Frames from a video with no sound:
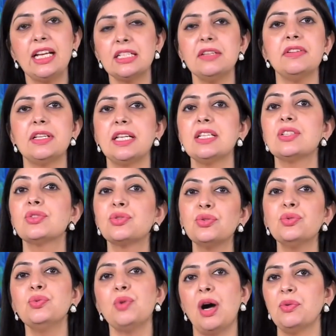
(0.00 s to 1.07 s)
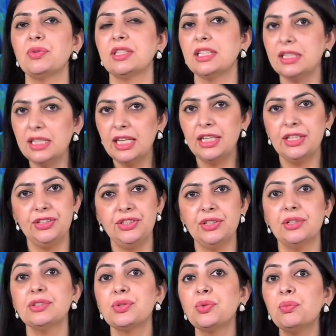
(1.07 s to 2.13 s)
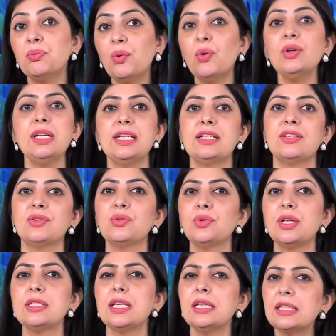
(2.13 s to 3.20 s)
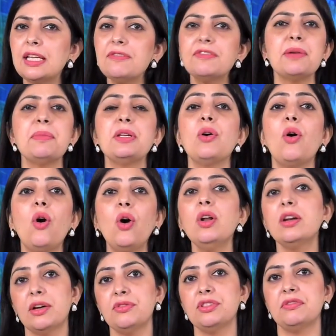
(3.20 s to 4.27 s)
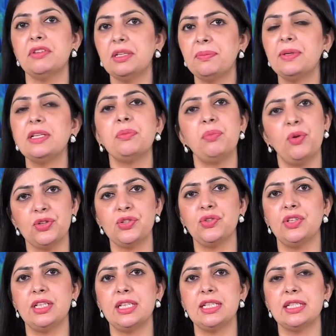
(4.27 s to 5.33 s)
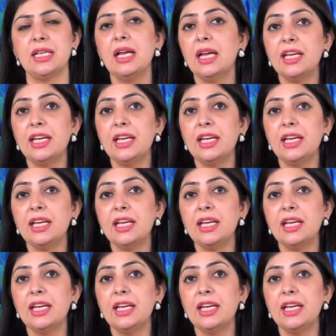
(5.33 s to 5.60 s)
activities throughout the year to mold its students and give them an all-round development opportunities.